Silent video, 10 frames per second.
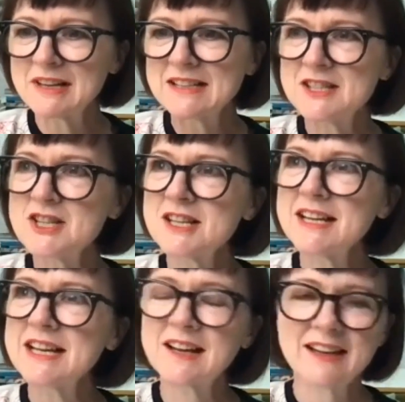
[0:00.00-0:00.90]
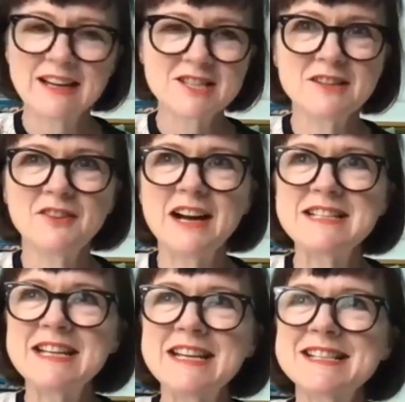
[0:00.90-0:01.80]
it's usually a collection of
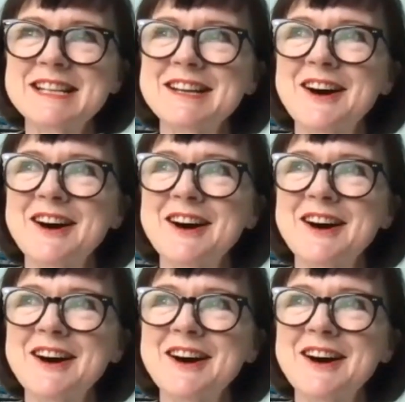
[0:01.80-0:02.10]
ideas that